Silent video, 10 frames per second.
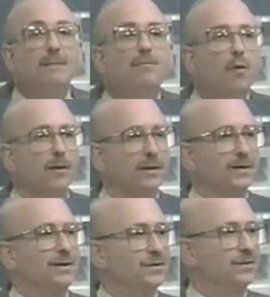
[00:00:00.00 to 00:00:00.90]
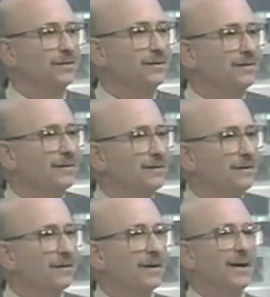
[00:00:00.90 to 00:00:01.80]
important issue.
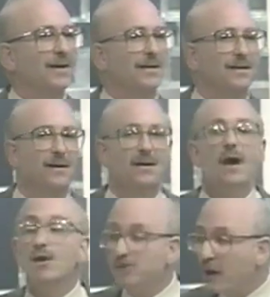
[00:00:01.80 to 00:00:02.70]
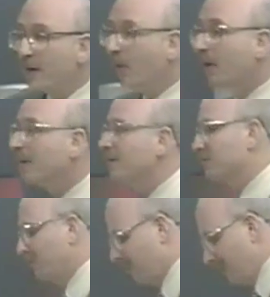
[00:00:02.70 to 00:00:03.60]
Okay? So the moral of the
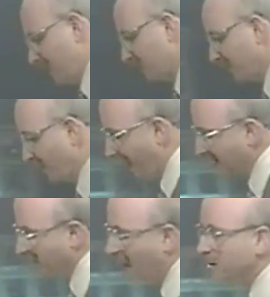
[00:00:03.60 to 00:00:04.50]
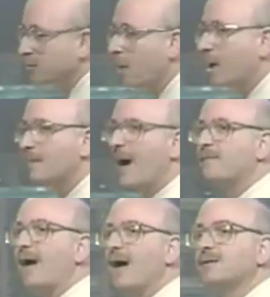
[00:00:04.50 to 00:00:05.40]
story is if you're Exxon, you talk
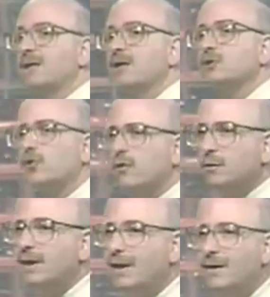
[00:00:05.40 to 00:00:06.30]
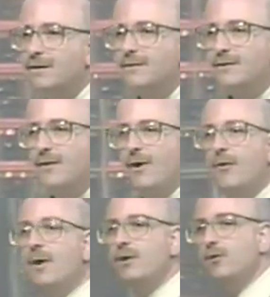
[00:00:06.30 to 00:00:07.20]
about Valdez early. You
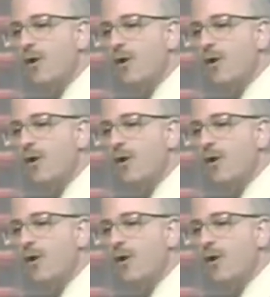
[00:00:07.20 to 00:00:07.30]
know, you